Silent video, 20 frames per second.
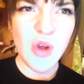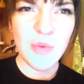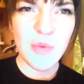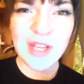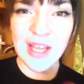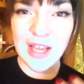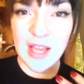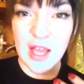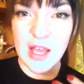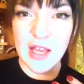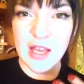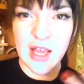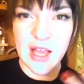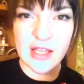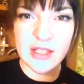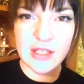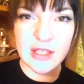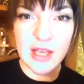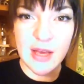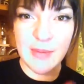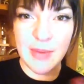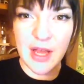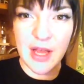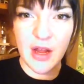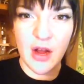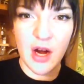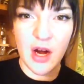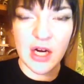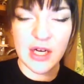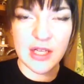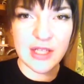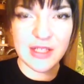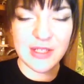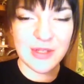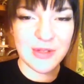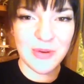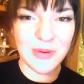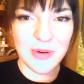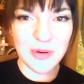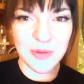When, like, it gets hit by a car, and this
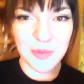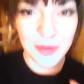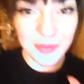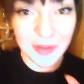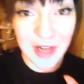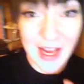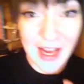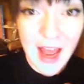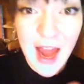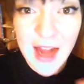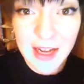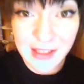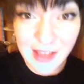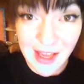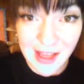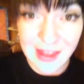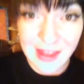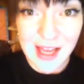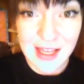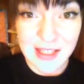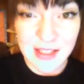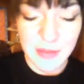is horrible, but I kind of like that